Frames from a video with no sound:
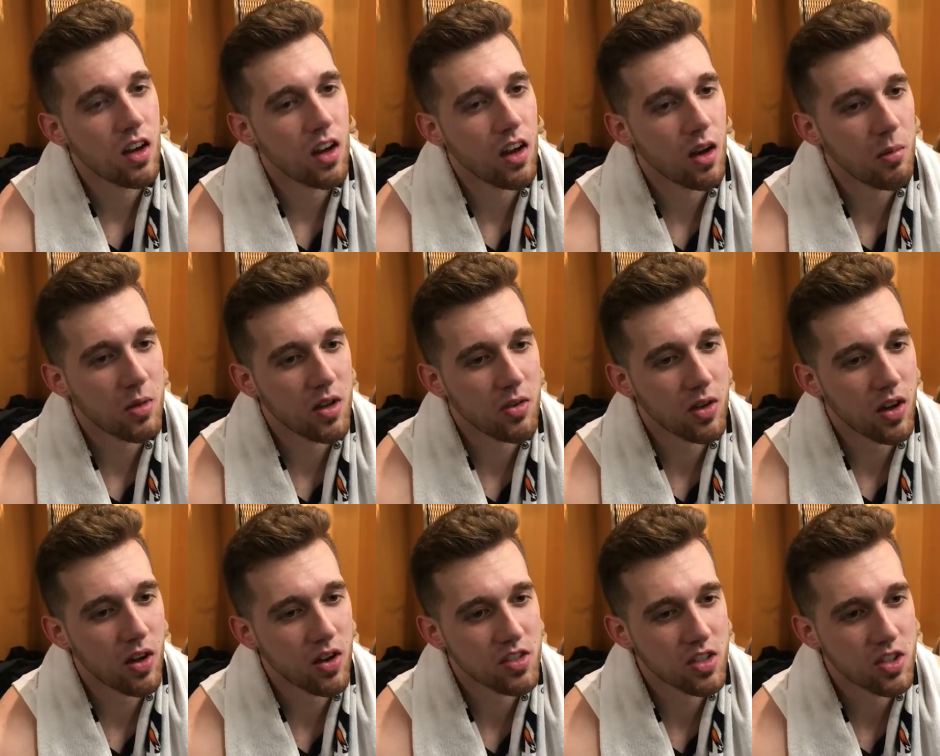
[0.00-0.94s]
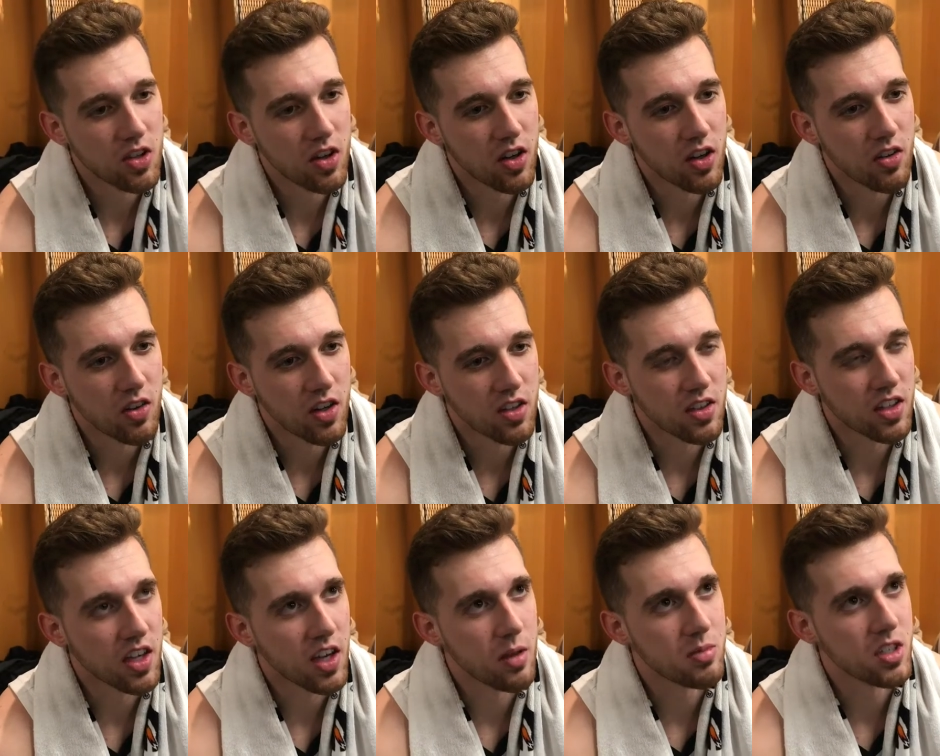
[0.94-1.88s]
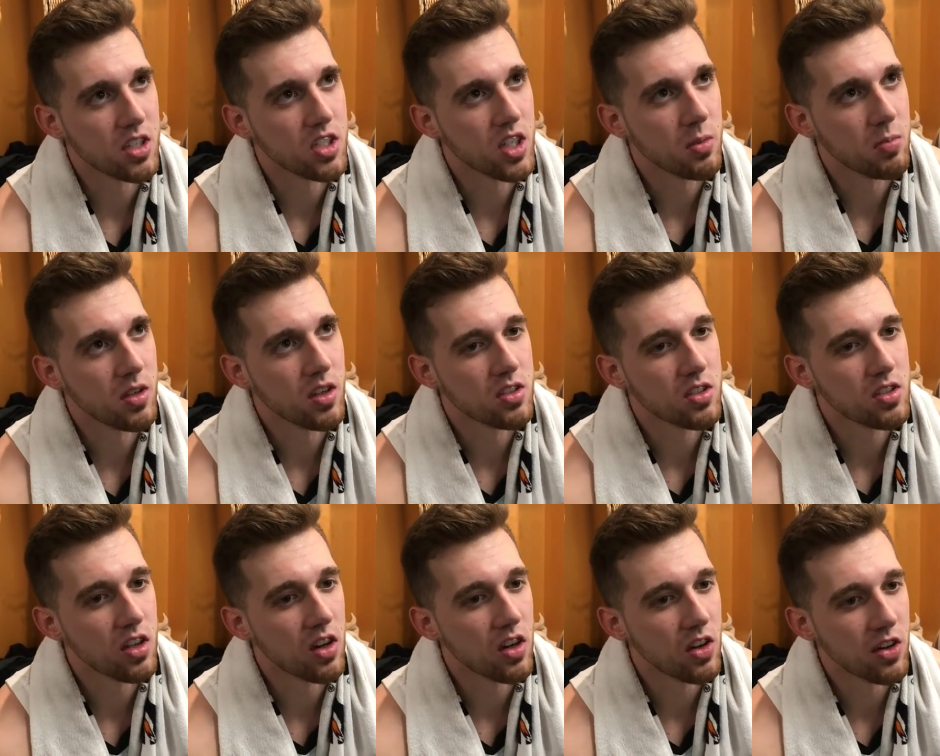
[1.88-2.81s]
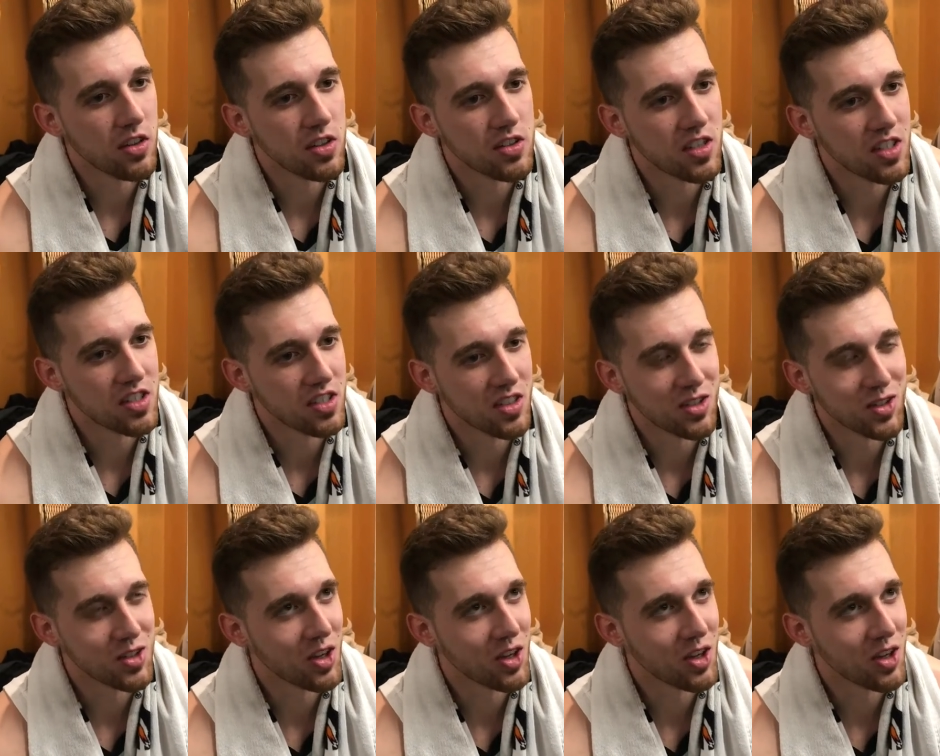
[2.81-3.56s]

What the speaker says: Yeah, I mean, we always enjoy it when the games get chippy, as you saw early in the season.